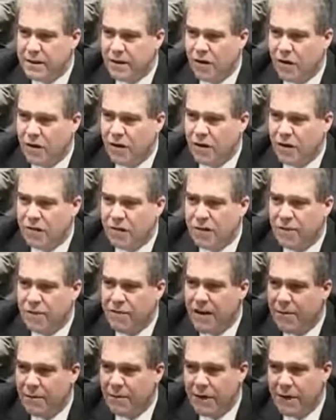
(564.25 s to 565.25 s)
or if the
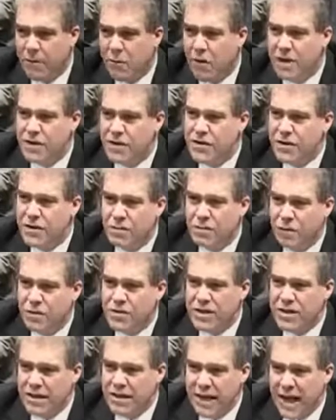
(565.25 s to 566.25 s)
family winds up
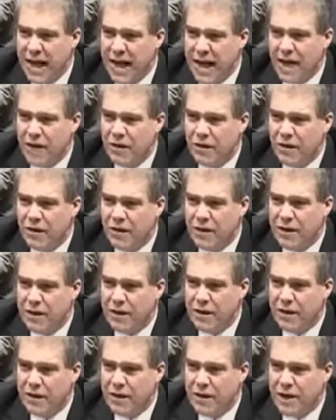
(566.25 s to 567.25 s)
losing the house.
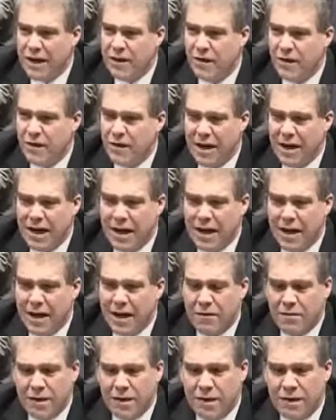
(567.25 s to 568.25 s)

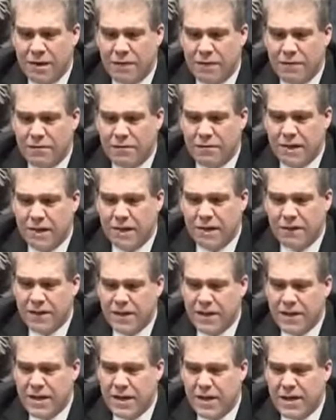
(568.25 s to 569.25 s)
I really fail
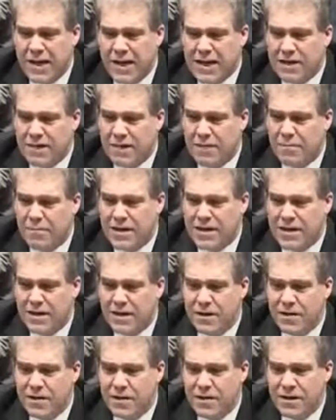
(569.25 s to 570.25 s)
to see how that's in the
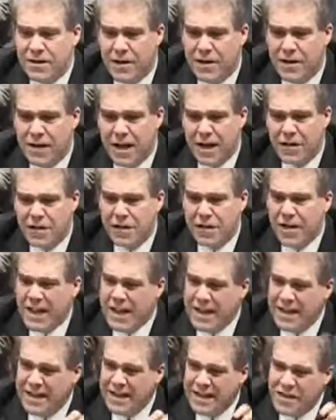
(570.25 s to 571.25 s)
best interest of the child. So
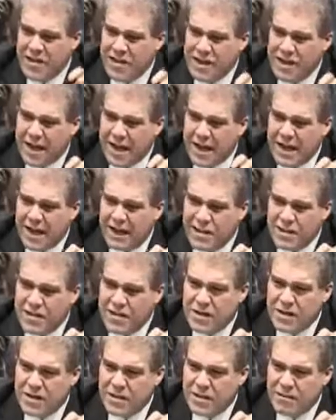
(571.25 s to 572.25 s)
this GAL
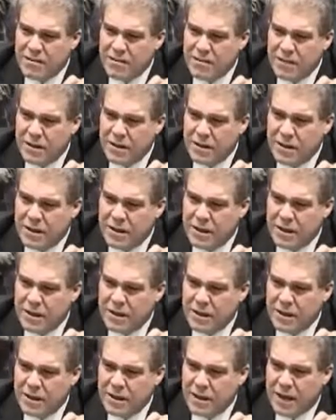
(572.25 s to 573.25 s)
system,
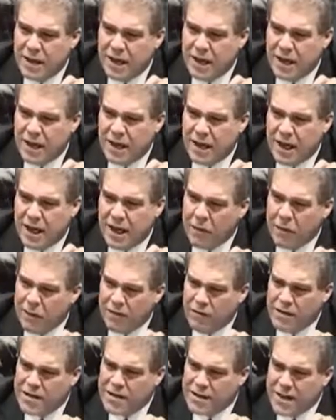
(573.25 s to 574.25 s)
I don't
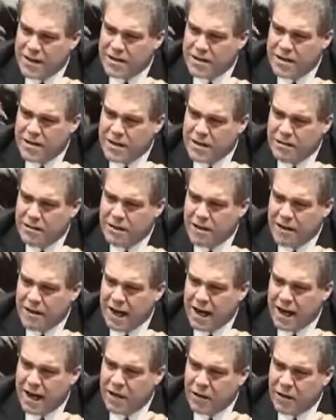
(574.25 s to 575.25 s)
know if it's necessary or
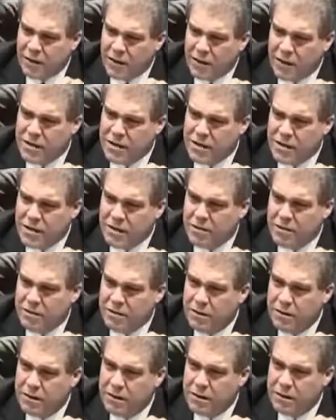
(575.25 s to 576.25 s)
not. I don't think so.
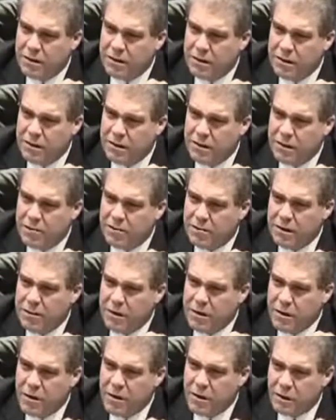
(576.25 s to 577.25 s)

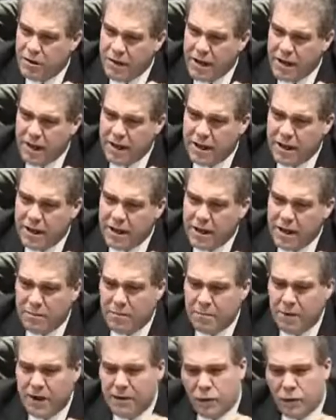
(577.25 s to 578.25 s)
Maybe we don't need it,
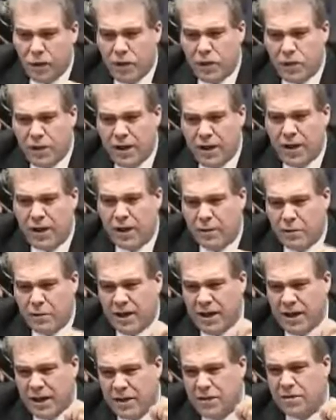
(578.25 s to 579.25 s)
but if we do need it,
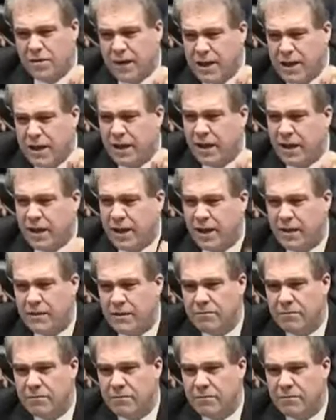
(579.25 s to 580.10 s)
we need to regulate it.